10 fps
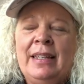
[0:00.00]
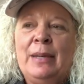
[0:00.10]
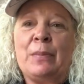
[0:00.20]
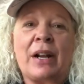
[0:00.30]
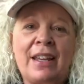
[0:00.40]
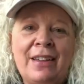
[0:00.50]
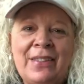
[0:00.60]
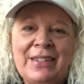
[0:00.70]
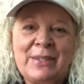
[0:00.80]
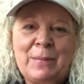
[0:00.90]
embarking on
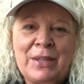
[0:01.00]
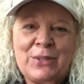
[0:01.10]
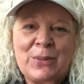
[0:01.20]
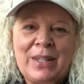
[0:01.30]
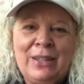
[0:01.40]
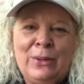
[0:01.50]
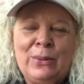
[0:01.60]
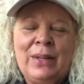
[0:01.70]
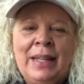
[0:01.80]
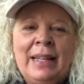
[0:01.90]
this semester with you.